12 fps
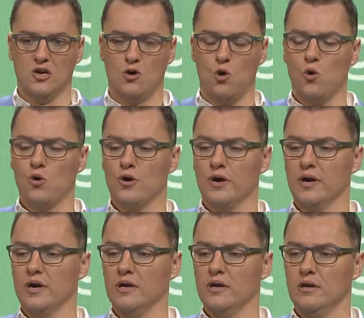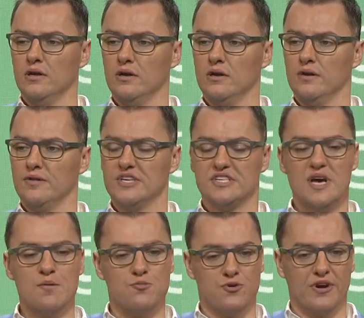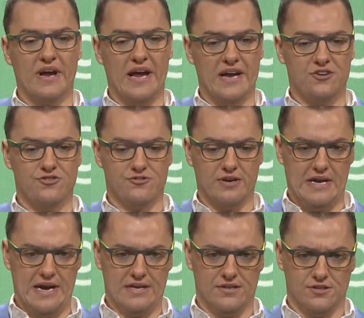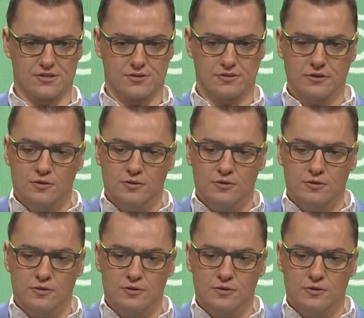Or the temporary injury lens.